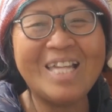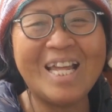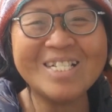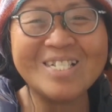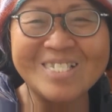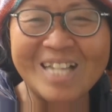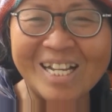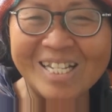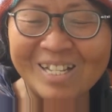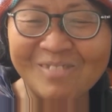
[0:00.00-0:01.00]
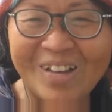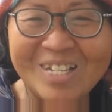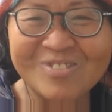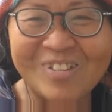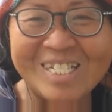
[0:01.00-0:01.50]
in English it is
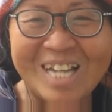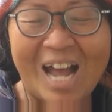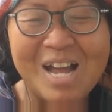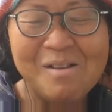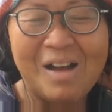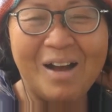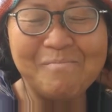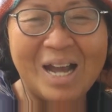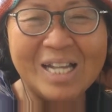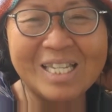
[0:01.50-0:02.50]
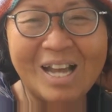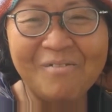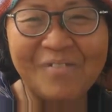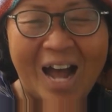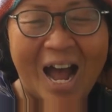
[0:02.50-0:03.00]
very strange
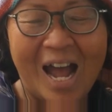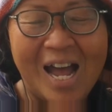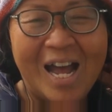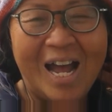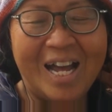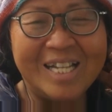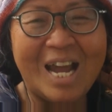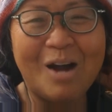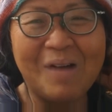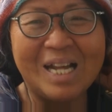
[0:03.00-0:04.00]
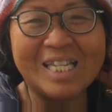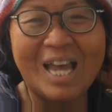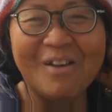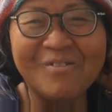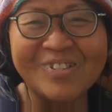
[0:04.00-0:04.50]
myself tell
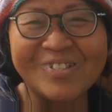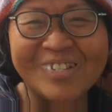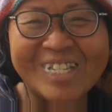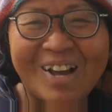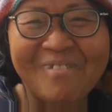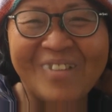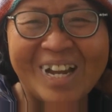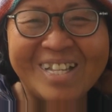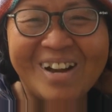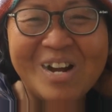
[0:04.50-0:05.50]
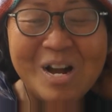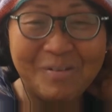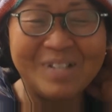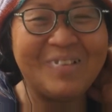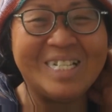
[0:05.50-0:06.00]
myself to do something no
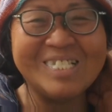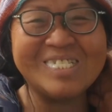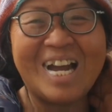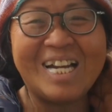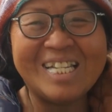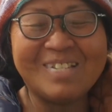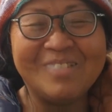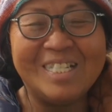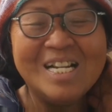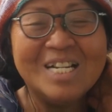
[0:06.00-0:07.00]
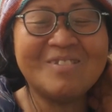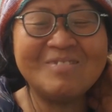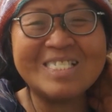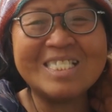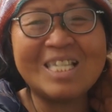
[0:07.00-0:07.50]
but in Chinese so
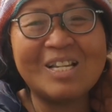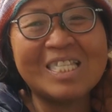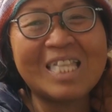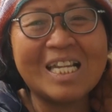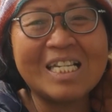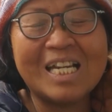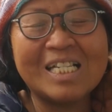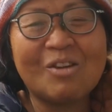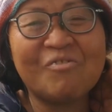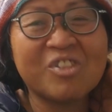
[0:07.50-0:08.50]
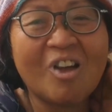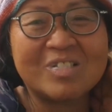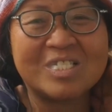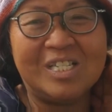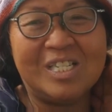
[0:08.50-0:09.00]
you see the thinking the
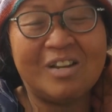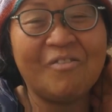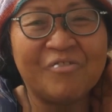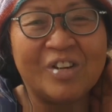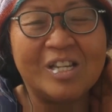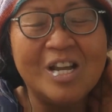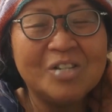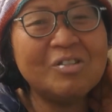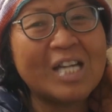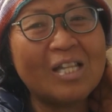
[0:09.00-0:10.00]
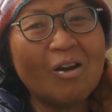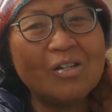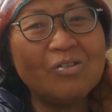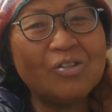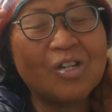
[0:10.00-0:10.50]
thought is different so you
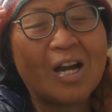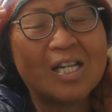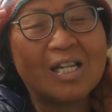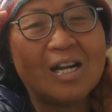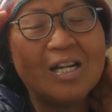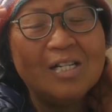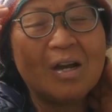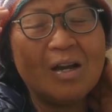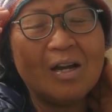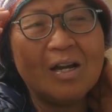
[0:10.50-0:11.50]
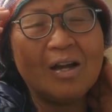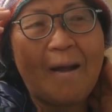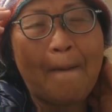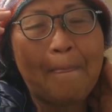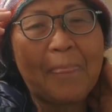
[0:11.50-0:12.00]
cannot use
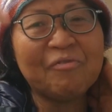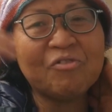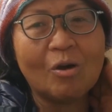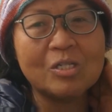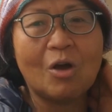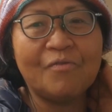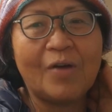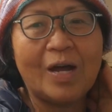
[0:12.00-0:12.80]
the thought of